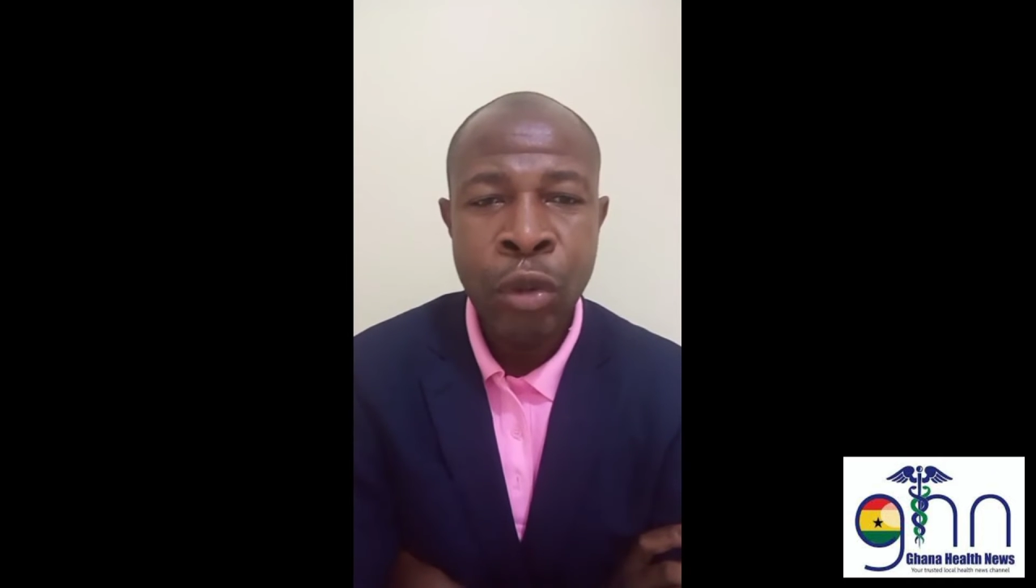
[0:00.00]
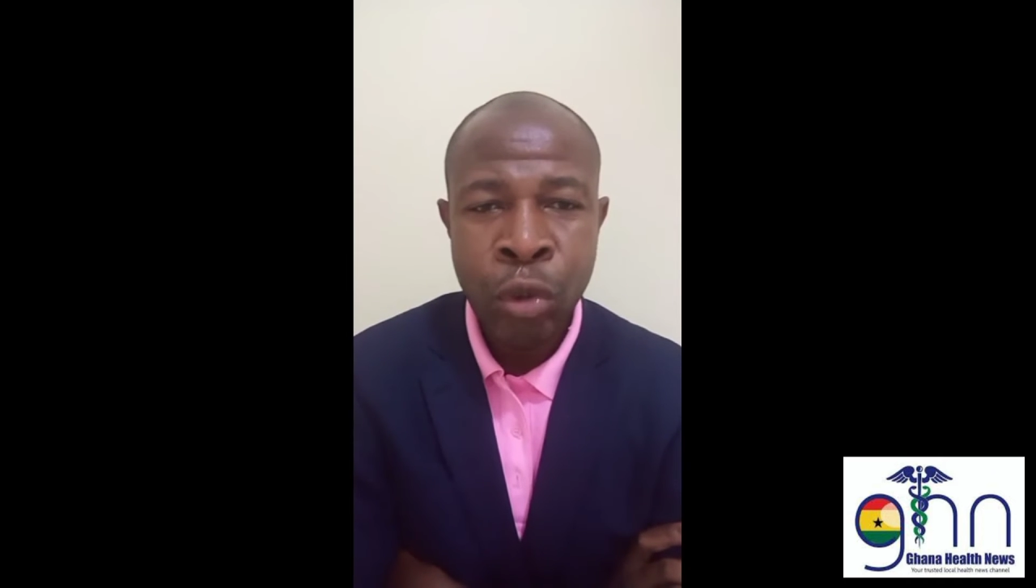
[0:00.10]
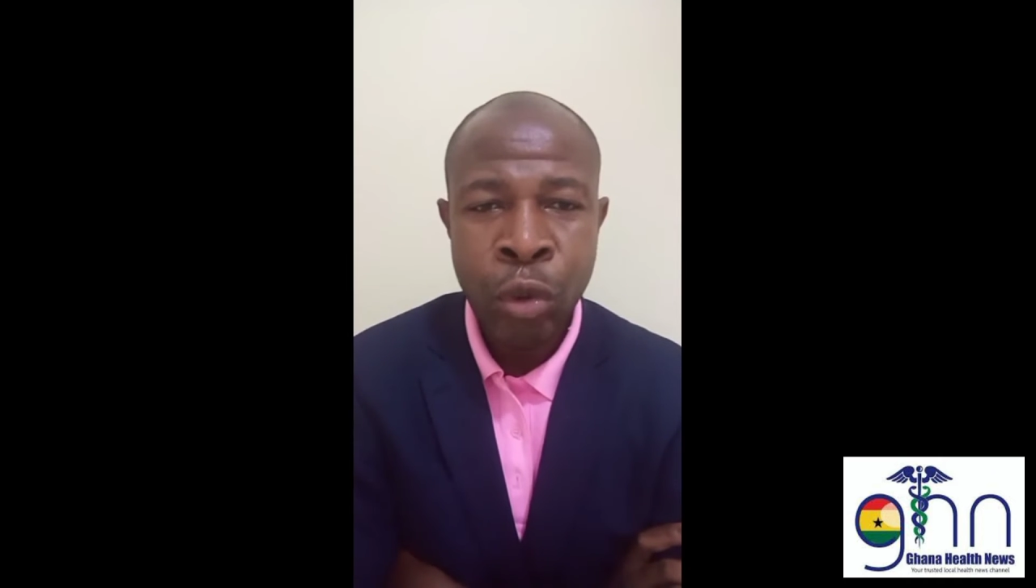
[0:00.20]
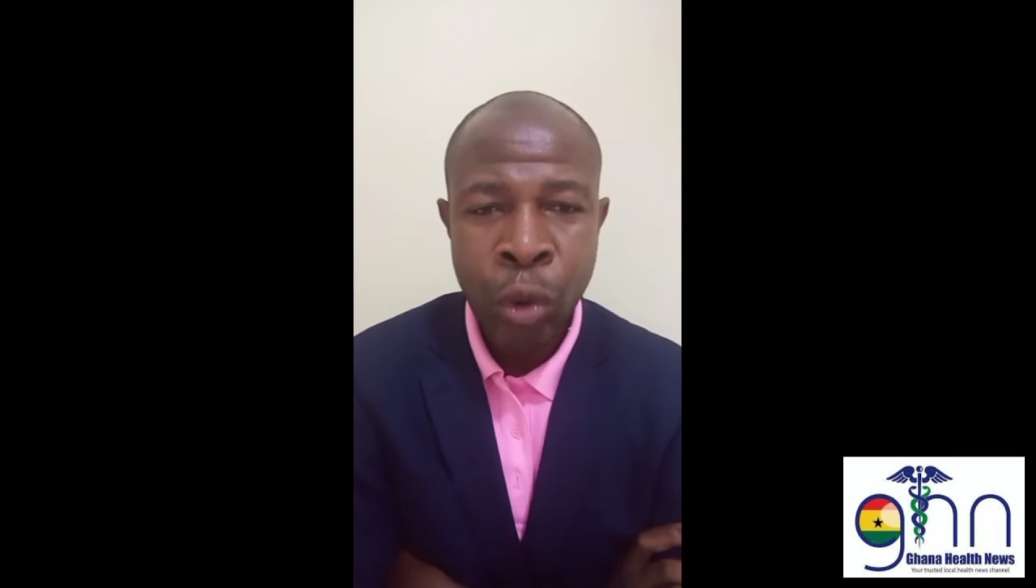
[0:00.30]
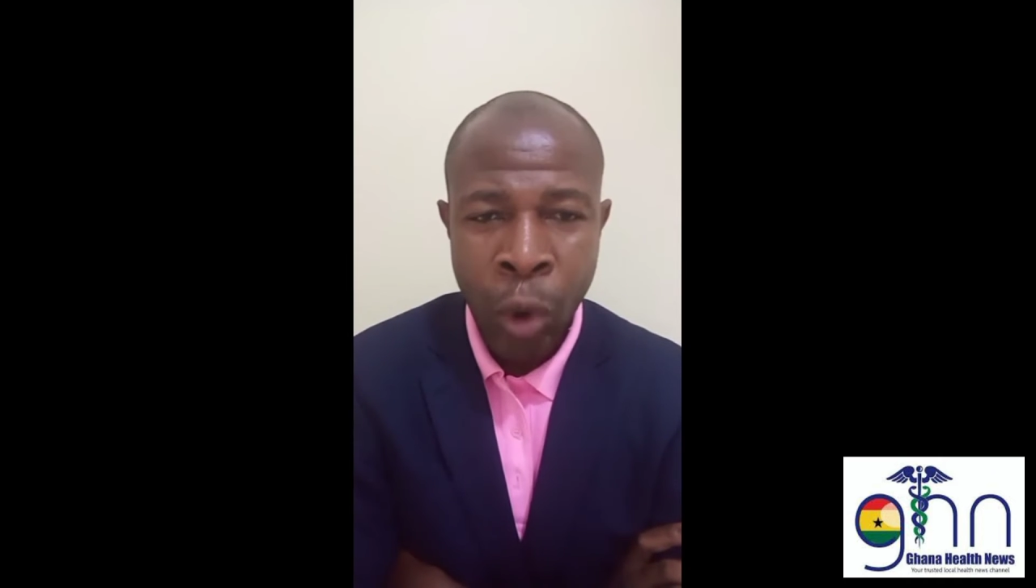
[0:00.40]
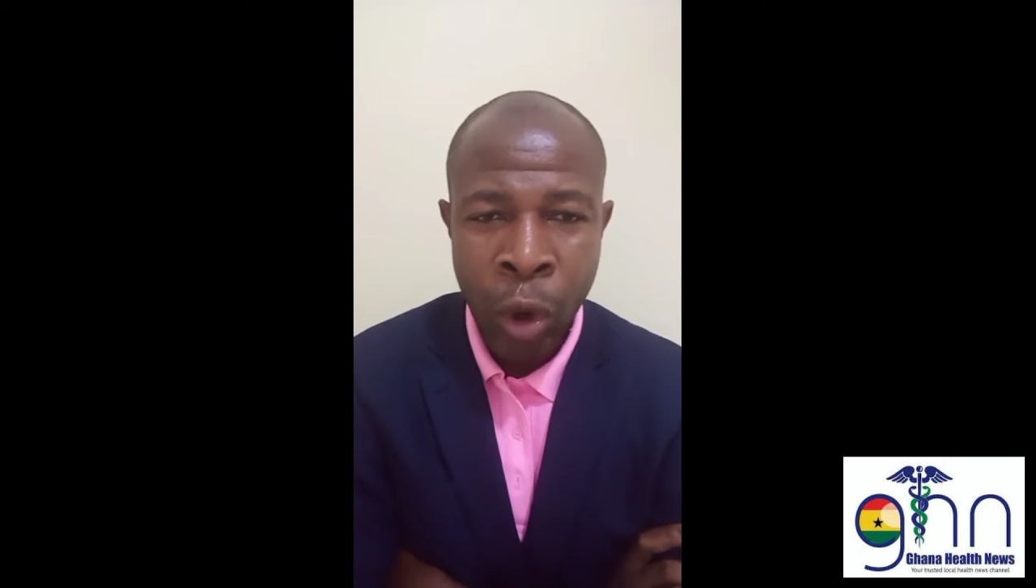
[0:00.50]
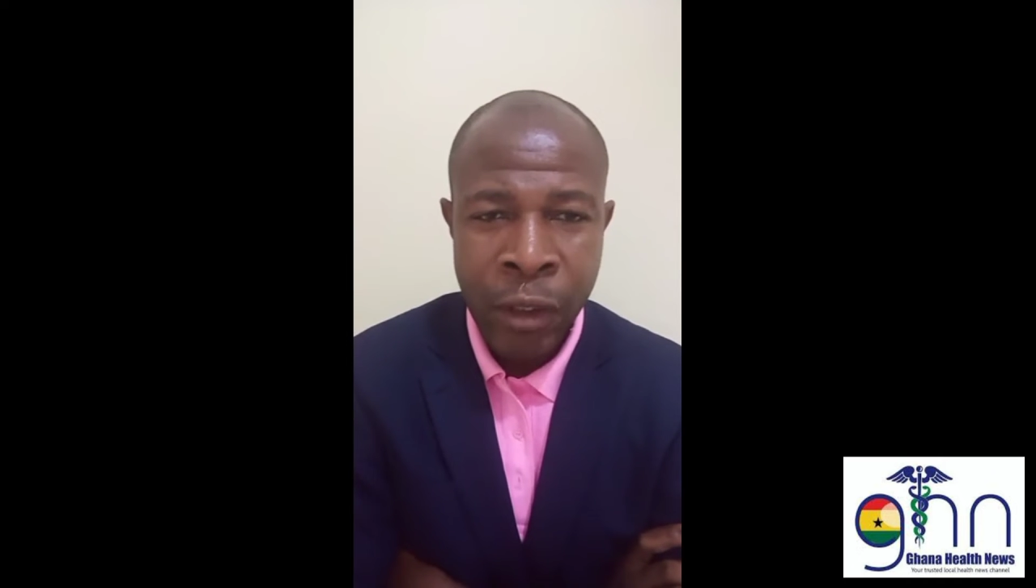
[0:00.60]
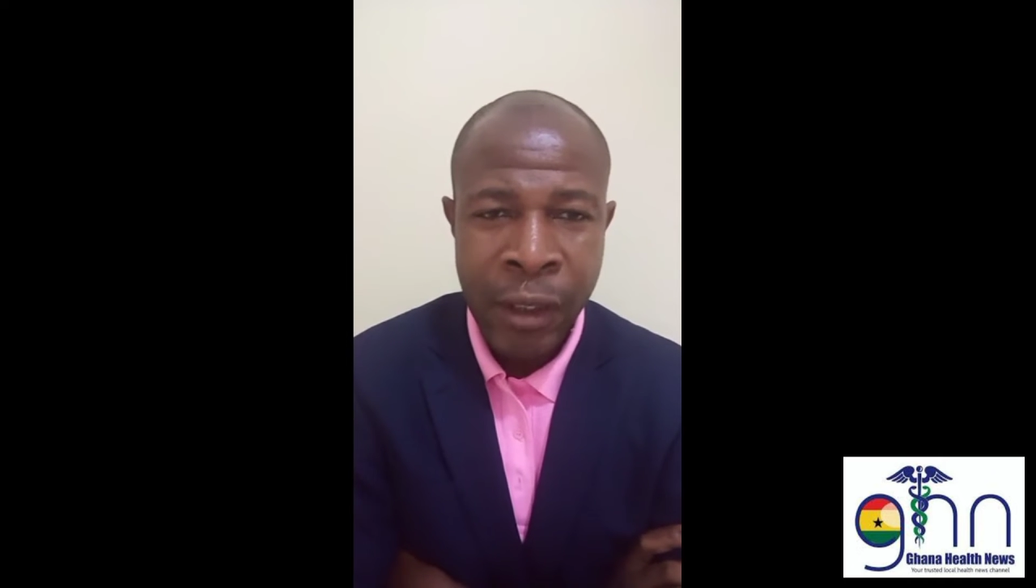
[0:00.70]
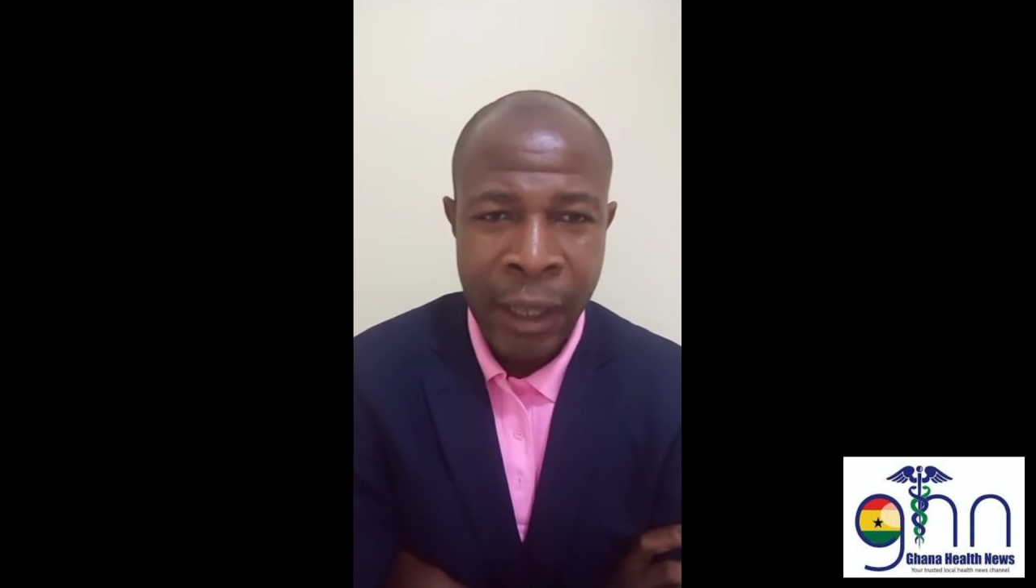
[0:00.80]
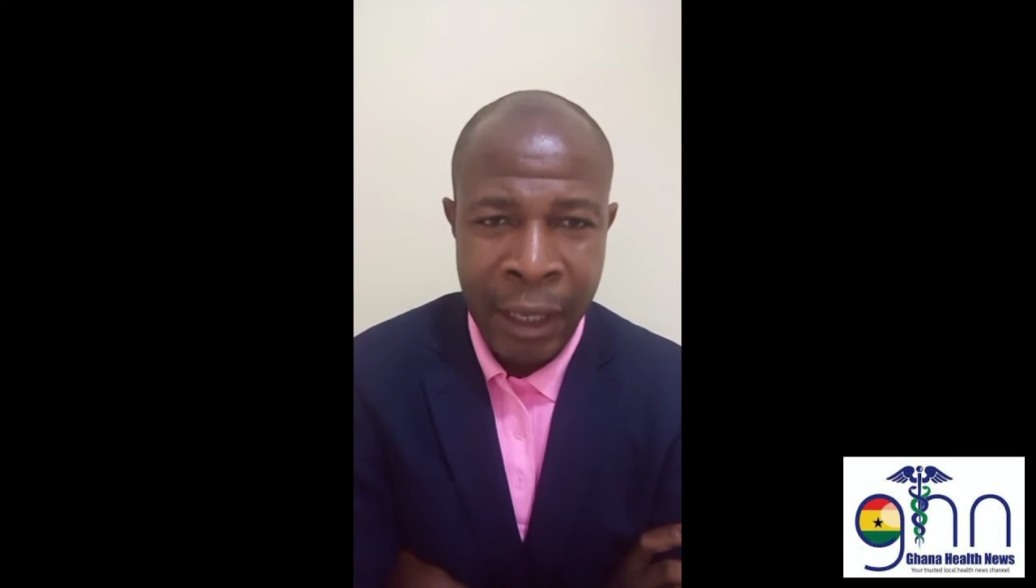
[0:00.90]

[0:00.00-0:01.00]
do cause